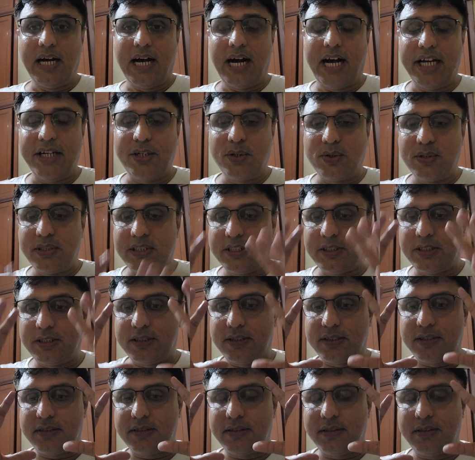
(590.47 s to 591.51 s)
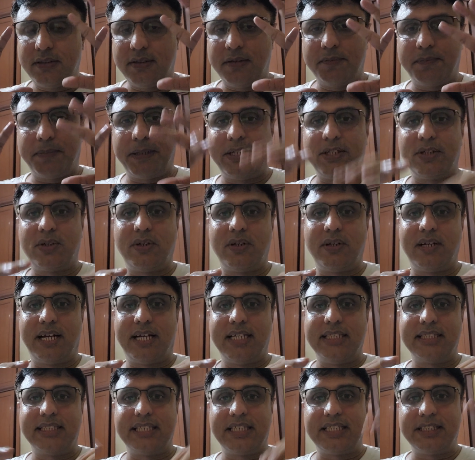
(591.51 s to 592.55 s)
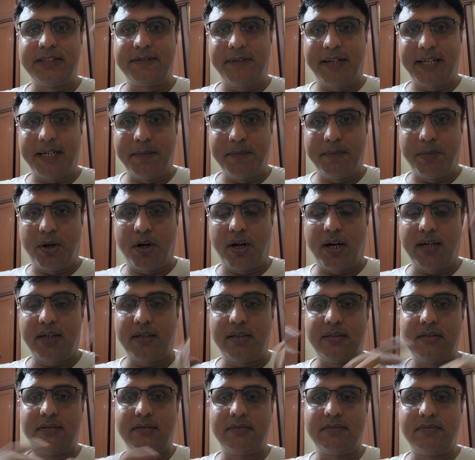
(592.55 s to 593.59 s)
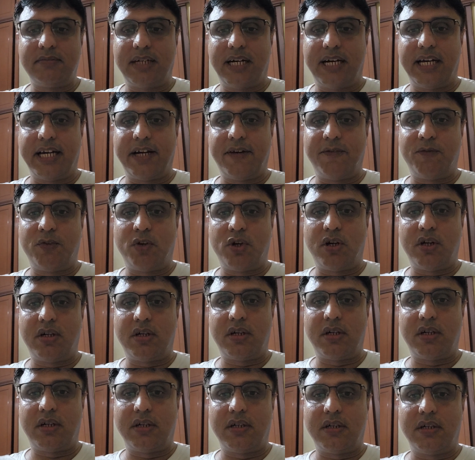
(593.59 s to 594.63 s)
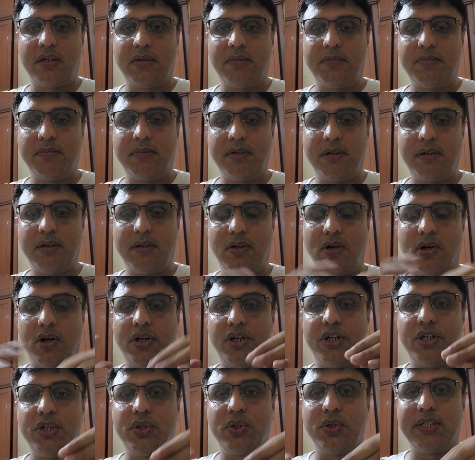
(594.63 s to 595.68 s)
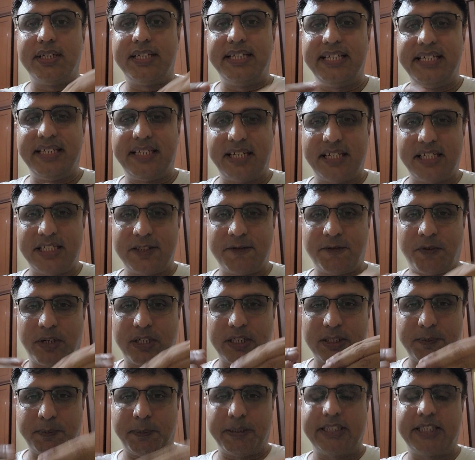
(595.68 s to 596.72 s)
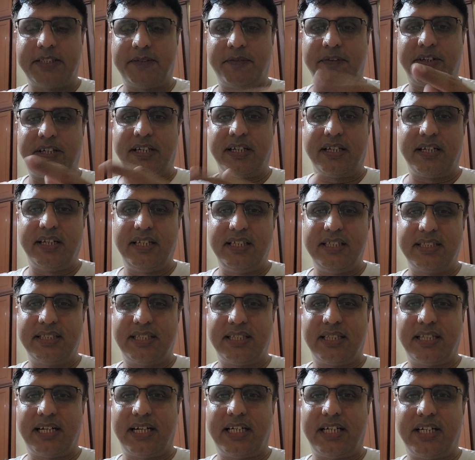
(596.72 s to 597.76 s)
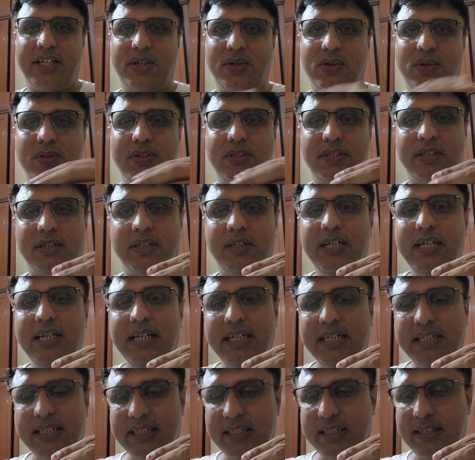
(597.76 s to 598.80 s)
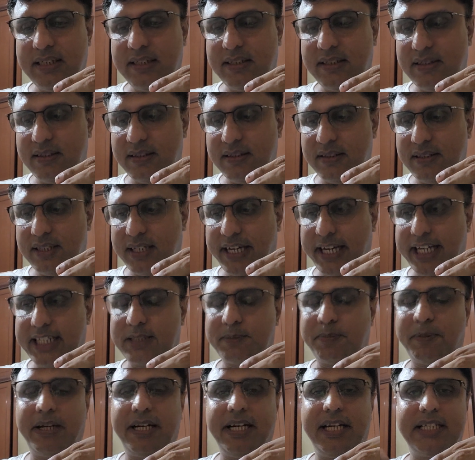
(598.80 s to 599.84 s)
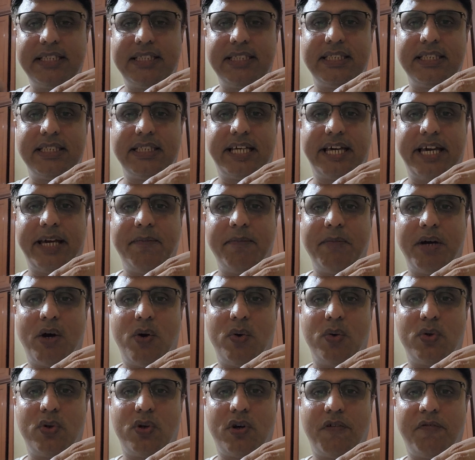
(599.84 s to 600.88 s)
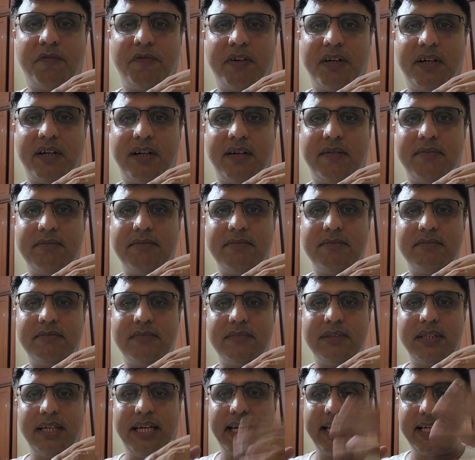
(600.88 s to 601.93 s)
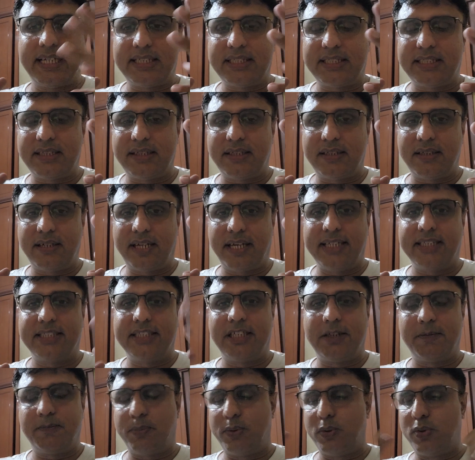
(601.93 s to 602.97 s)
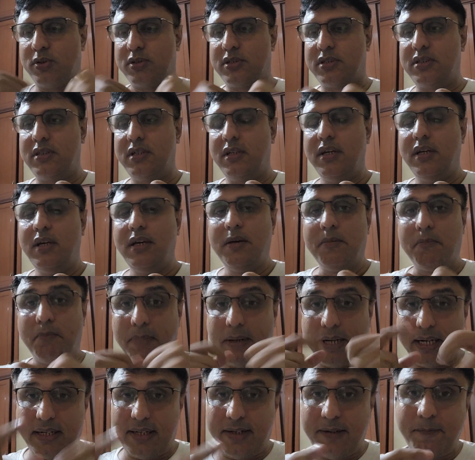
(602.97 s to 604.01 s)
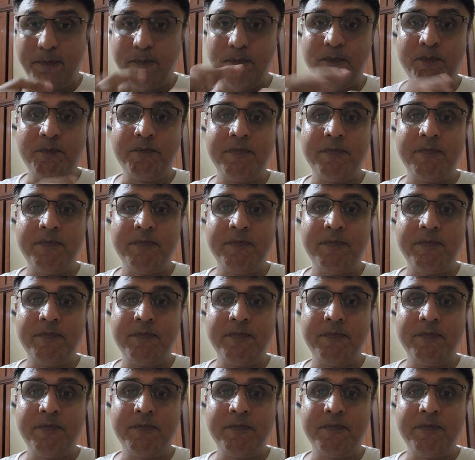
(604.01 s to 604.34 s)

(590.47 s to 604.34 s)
I know this particular answer is very broad, I have not gone into the details for a specific reason that the explanation came out of a election exit polls. But